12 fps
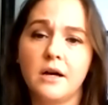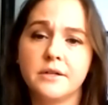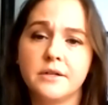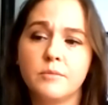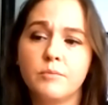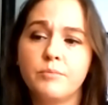on
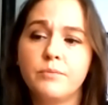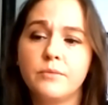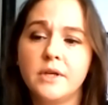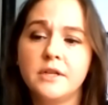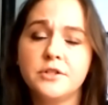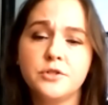
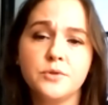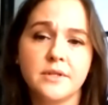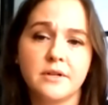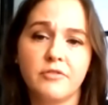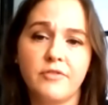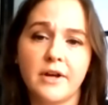issues
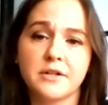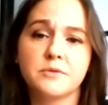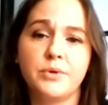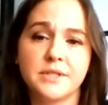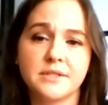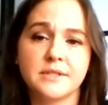that affect
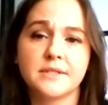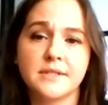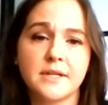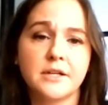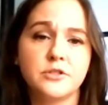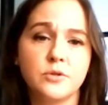
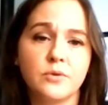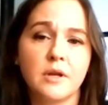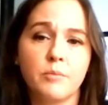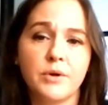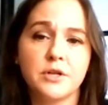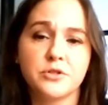businesses, I do
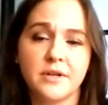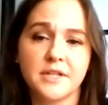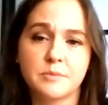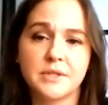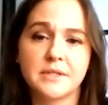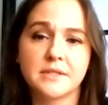think Beijing
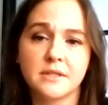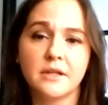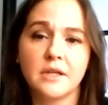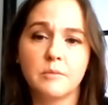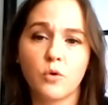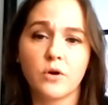has been
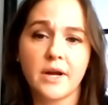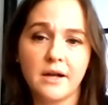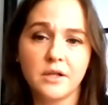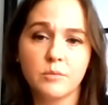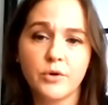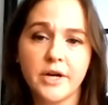slightly more
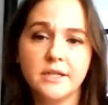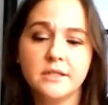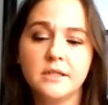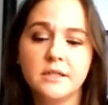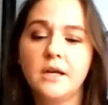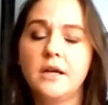calibrated.
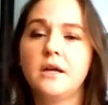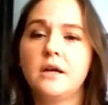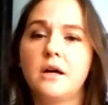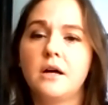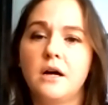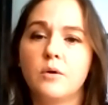
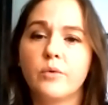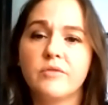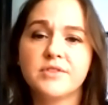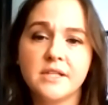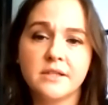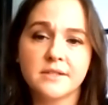
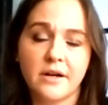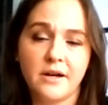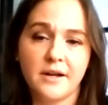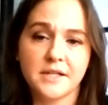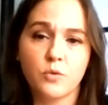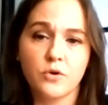We've seen this on
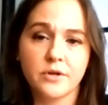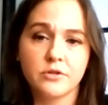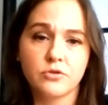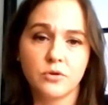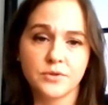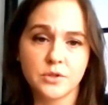export
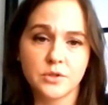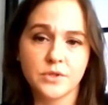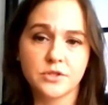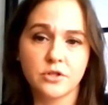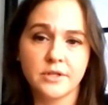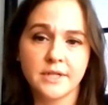controls to a
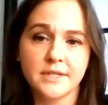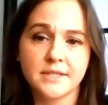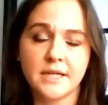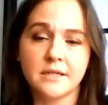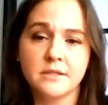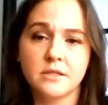certain
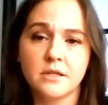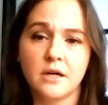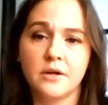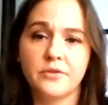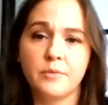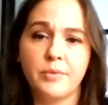extent.
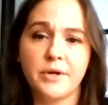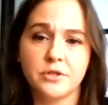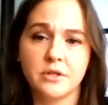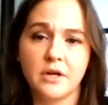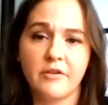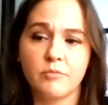The
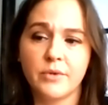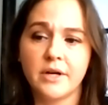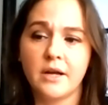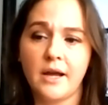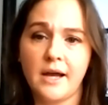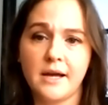Beijing government
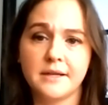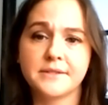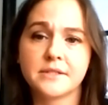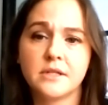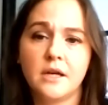has